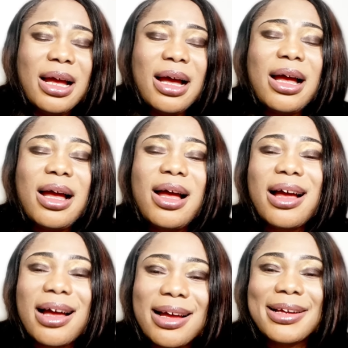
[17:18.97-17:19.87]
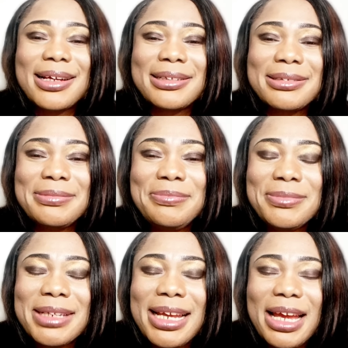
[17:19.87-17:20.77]

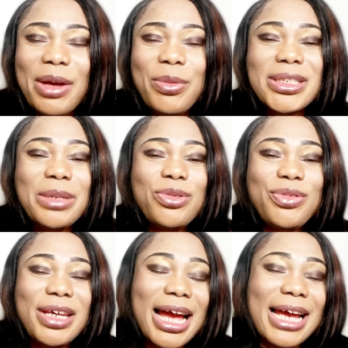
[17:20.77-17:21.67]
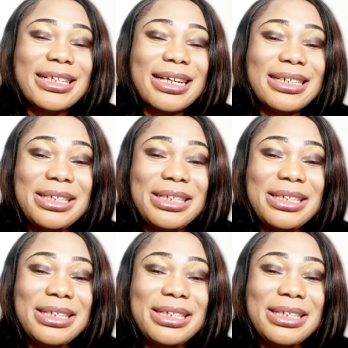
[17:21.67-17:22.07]
It was a movie I